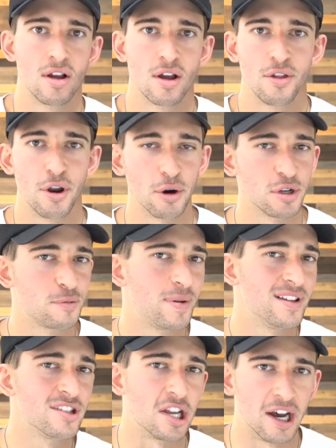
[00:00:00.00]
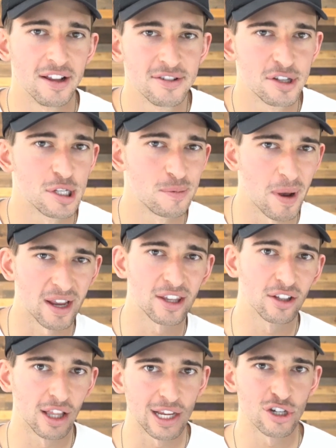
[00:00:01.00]
There has been tons of
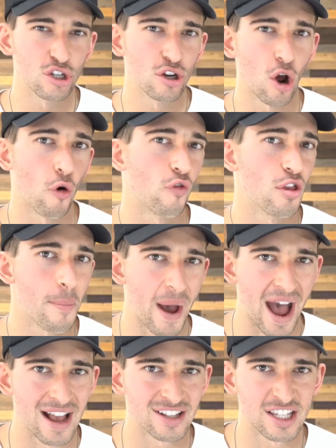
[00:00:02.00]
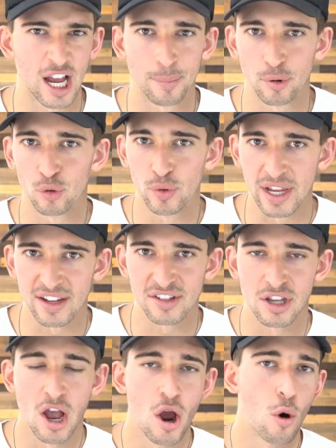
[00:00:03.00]
speculation over the past couple
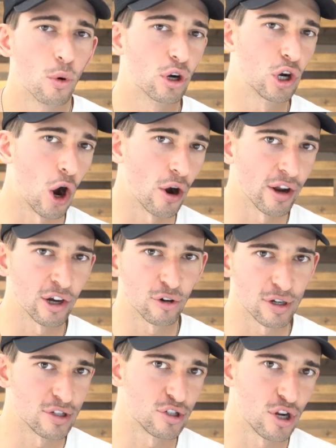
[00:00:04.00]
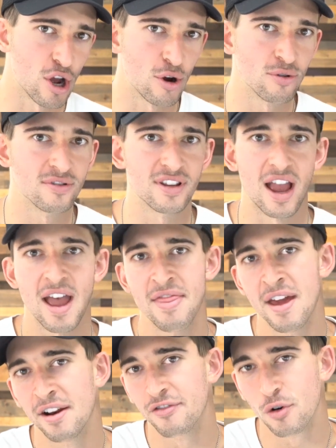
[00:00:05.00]
weeks regarding Chris Jones, and
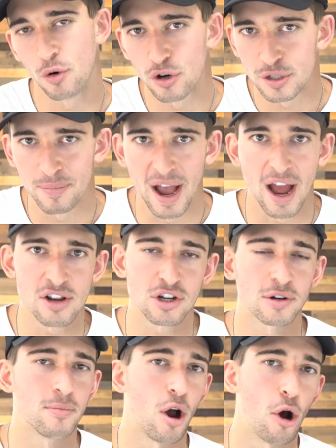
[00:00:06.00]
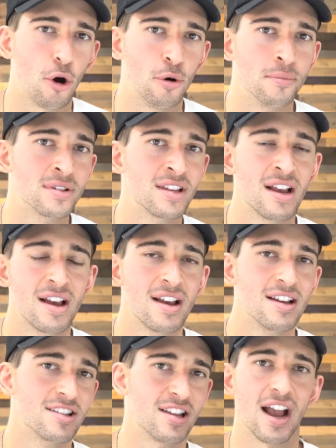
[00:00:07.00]
then of course Patrick Mahomes
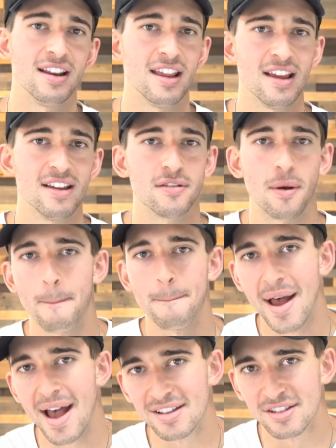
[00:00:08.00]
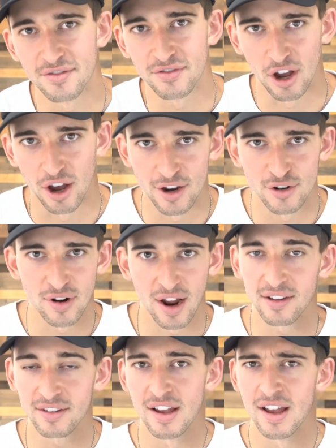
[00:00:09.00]
signed his massive
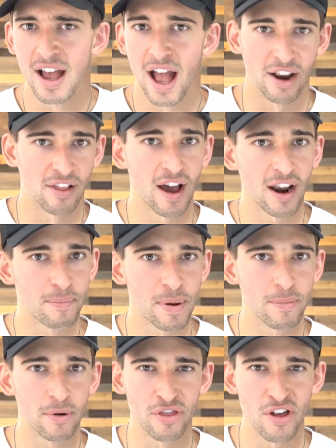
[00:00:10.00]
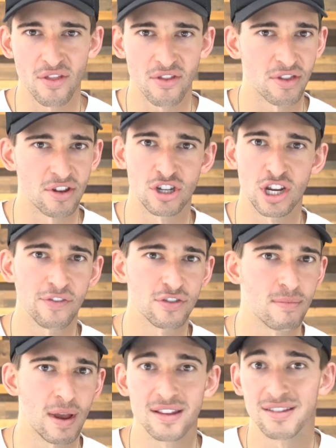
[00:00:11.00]
contract, and a lot of people thought that the Chiefs
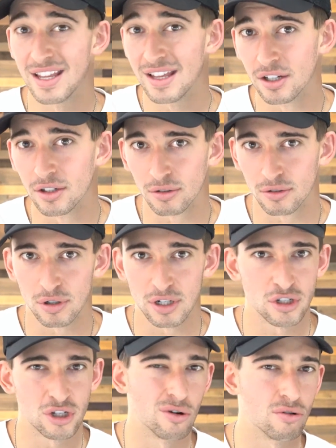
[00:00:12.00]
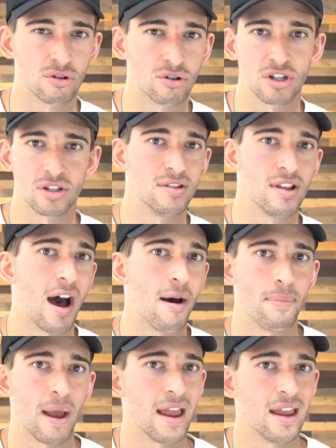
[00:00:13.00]
may deal Chris Jones or just
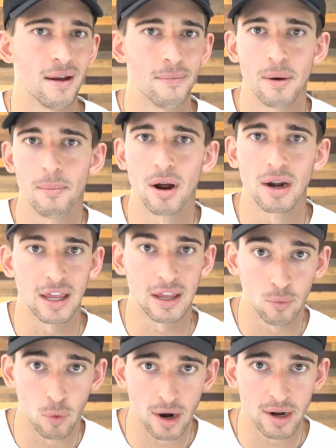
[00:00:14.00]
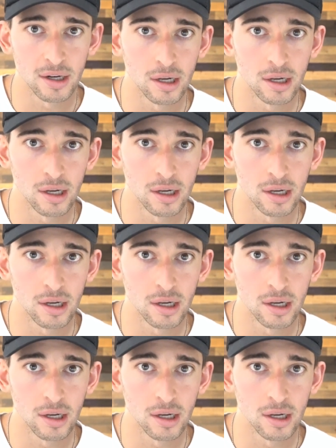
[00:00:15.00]
not pay him the money he wanted.